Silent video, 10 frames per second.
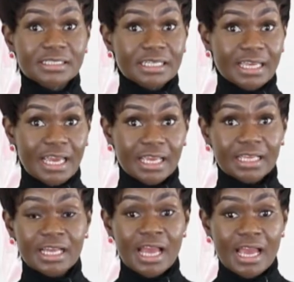the
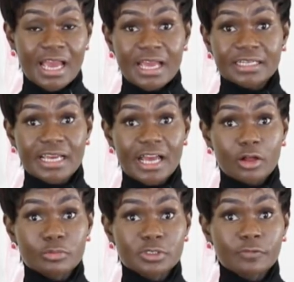cake and
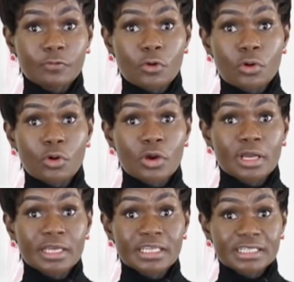helps for
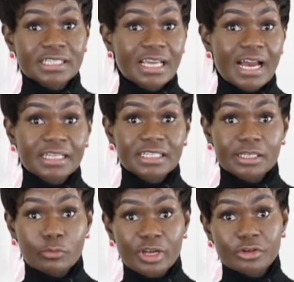easy
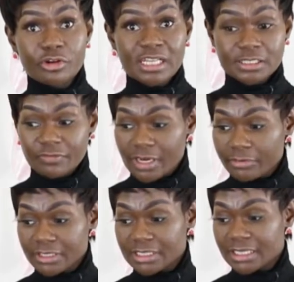handling when
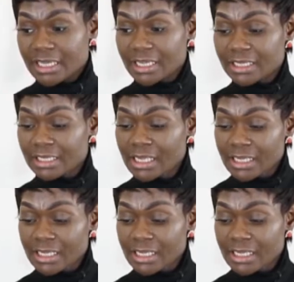transferring the cake.